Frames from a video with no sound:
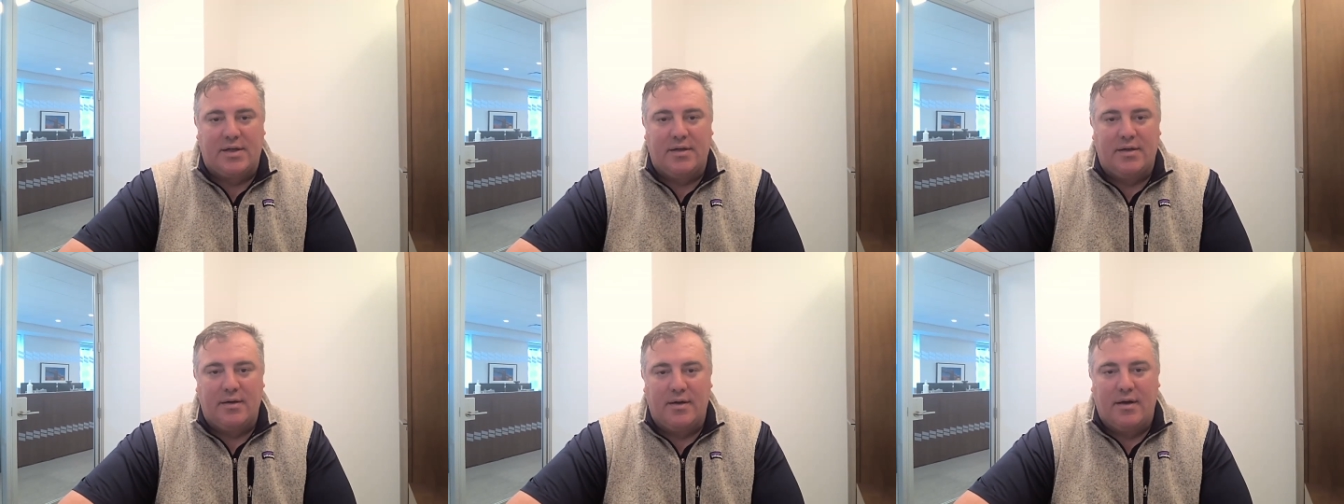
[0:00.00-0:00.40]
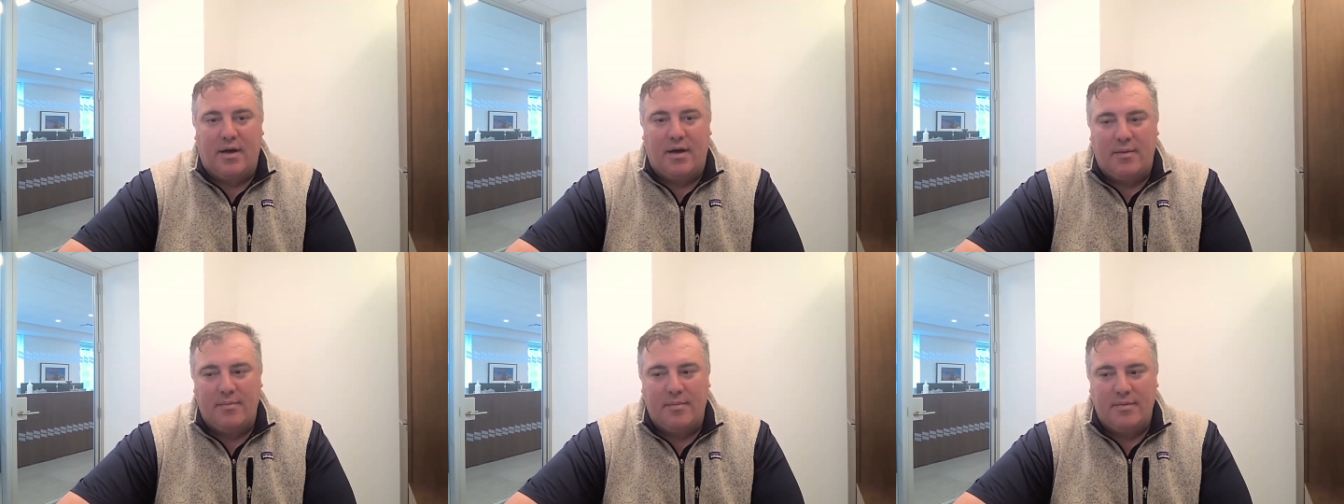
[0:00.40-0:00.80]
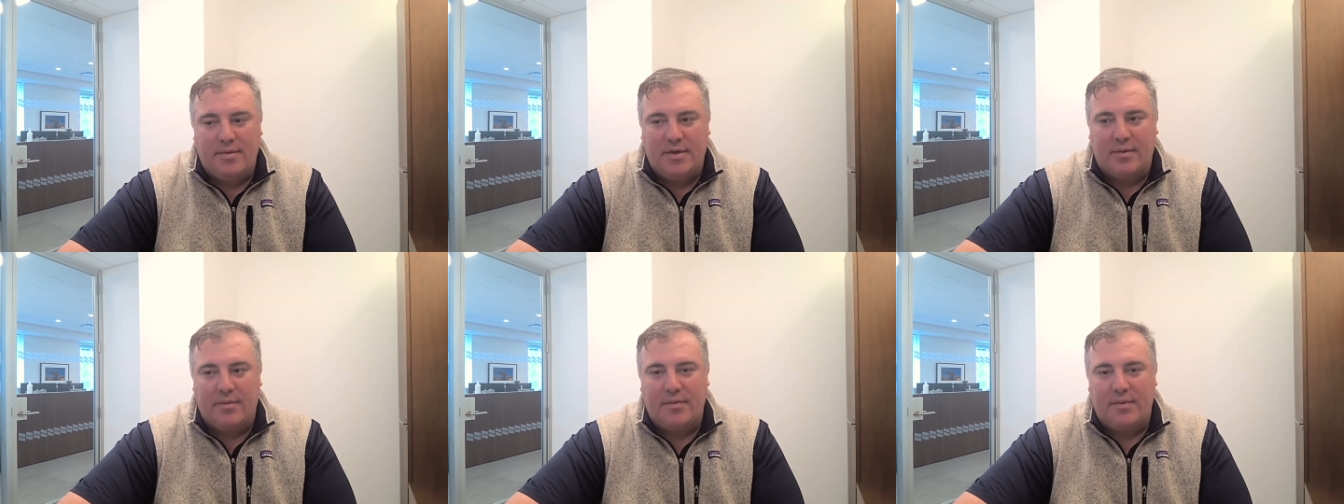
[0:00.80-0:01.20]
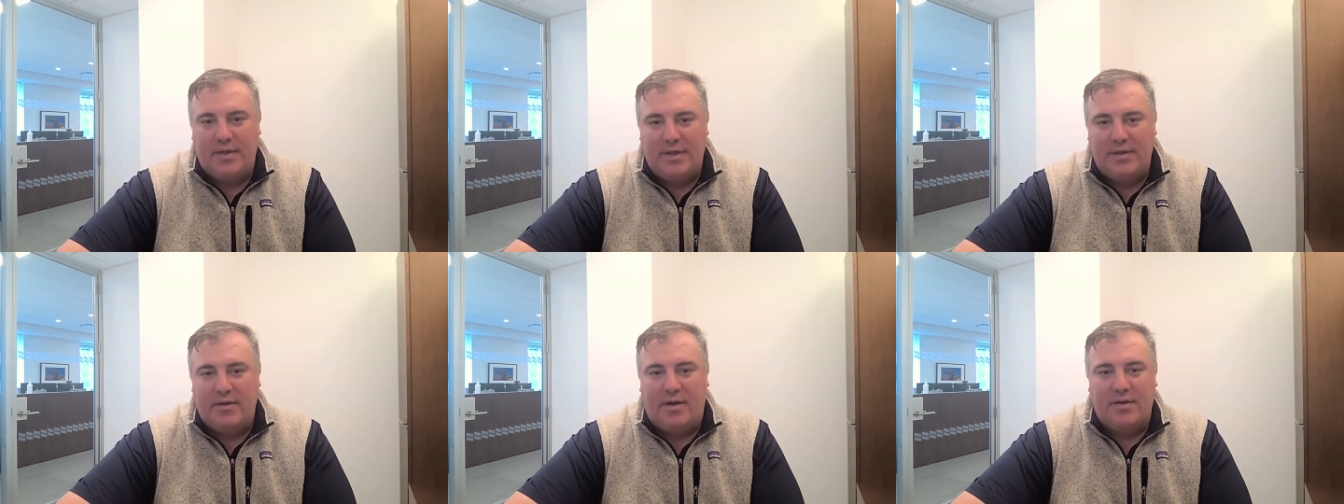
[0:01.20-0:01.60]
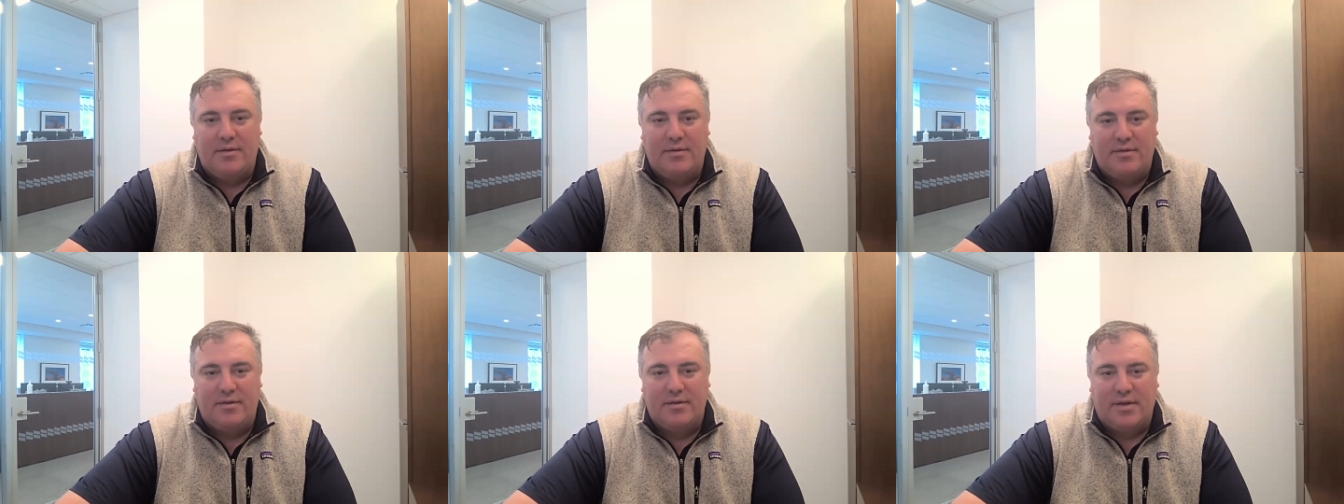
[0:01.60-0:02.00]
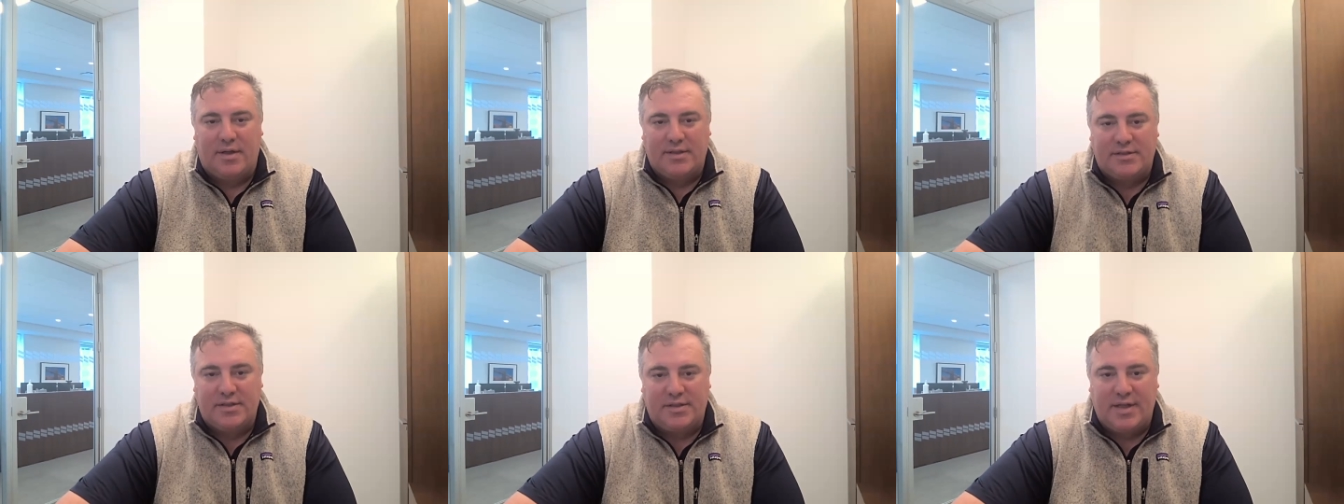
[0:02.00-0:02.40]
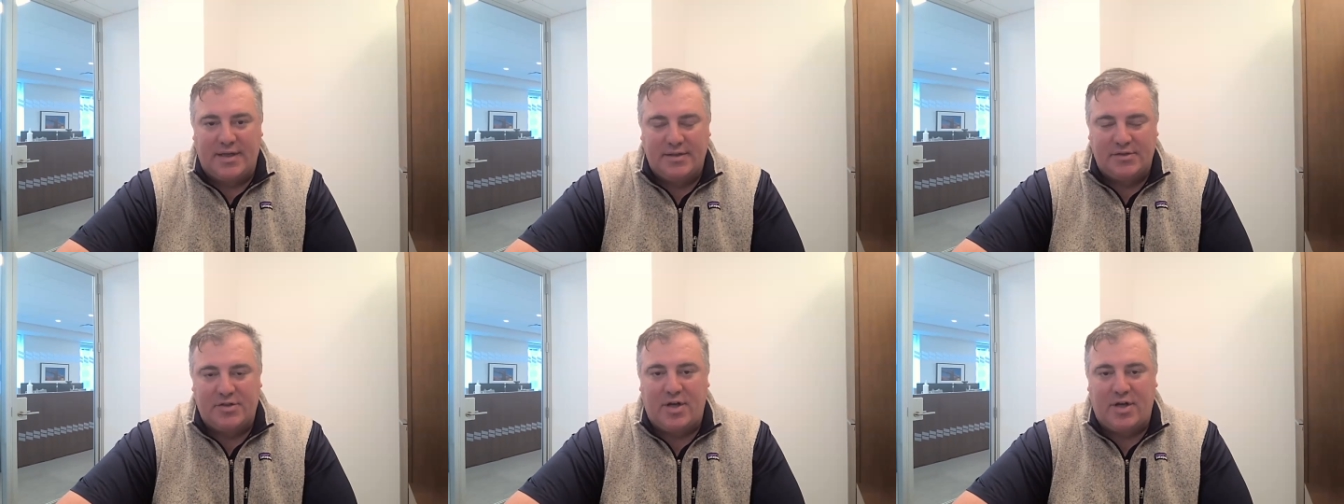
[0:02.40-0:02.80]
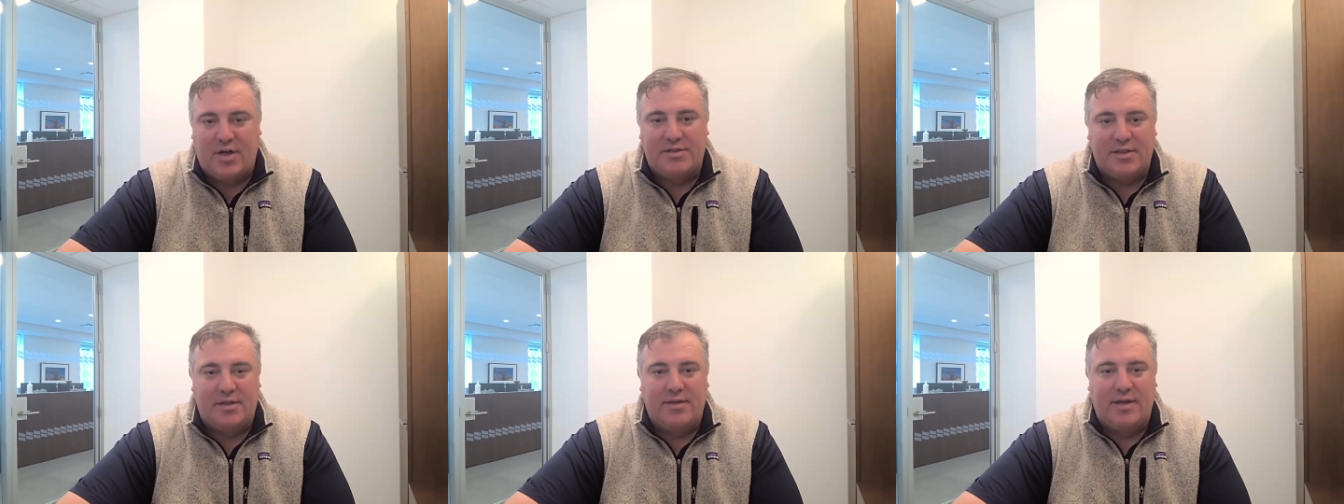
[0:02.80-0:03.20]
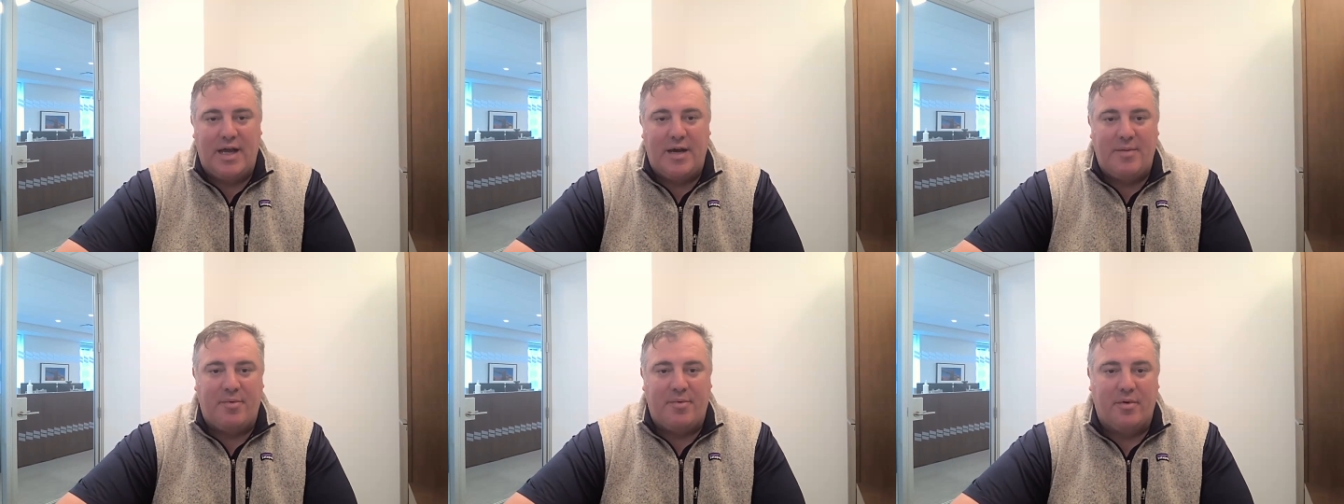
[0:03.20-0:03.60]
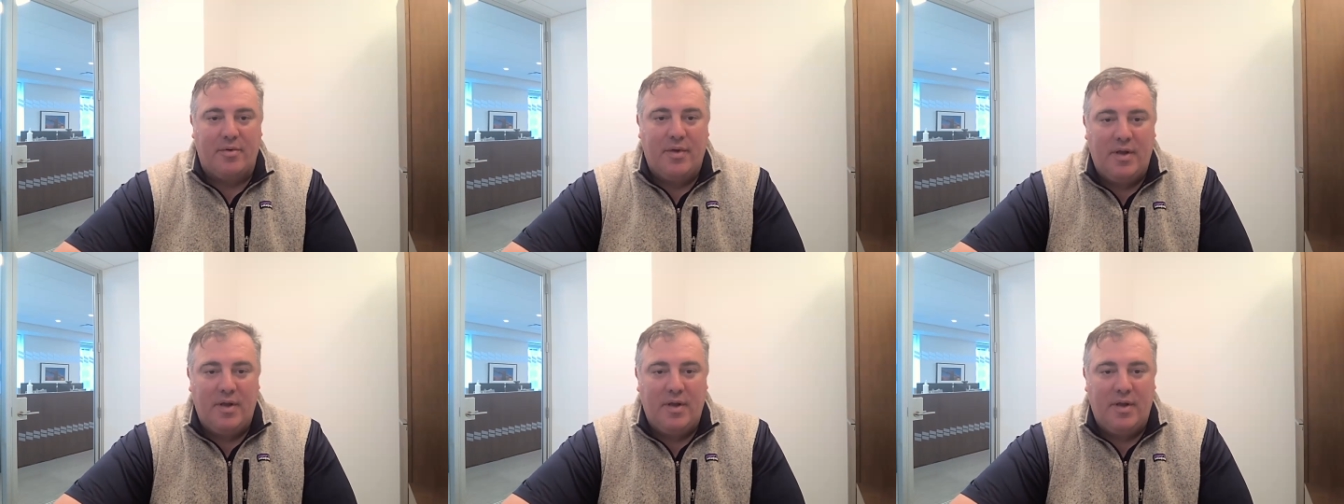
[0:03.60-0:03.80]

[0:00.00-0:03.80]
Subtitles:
Elon likes to take shots at Apple,